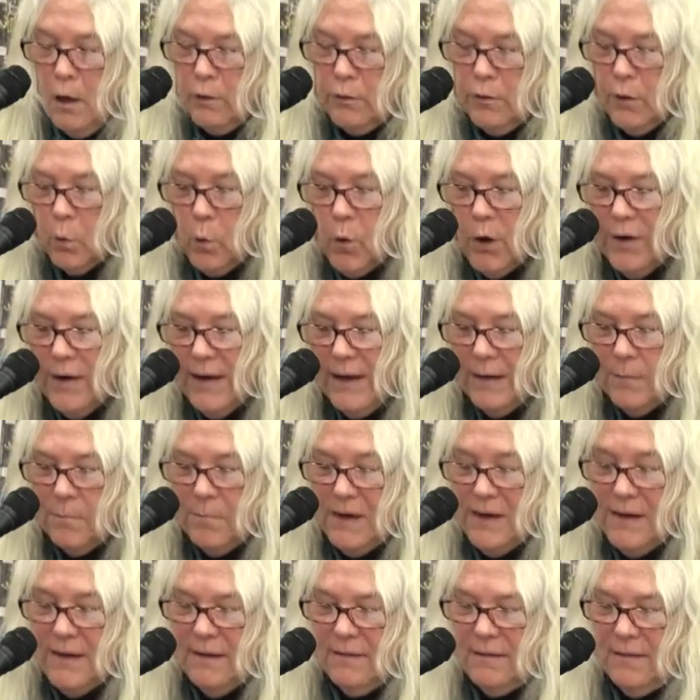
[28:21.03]
The whirring
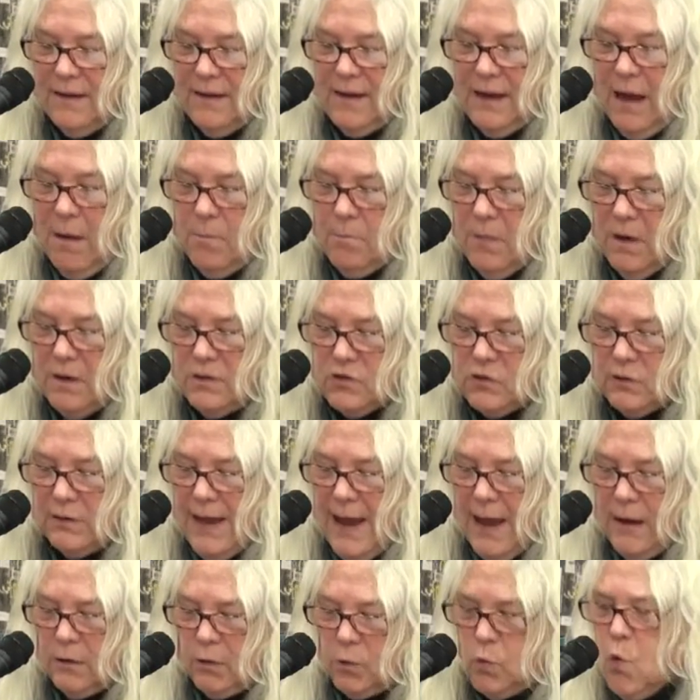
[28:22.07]
immediately got much
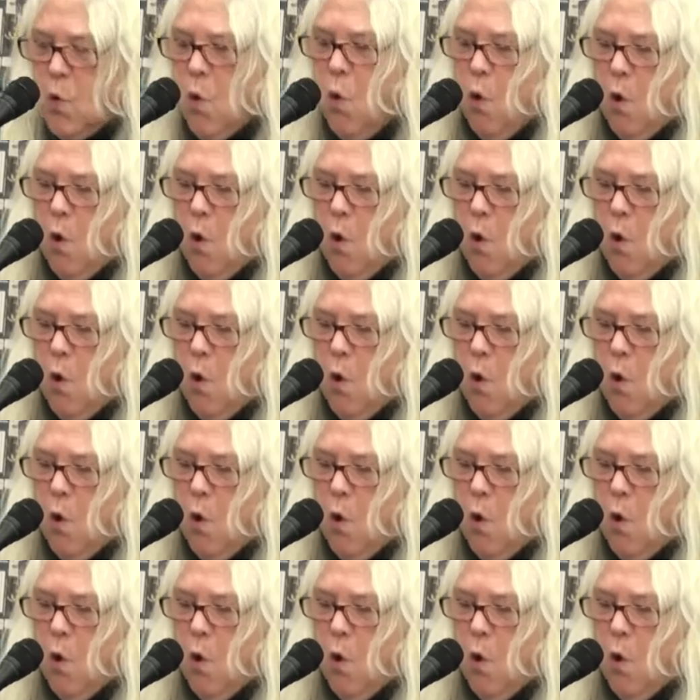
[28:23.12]
louder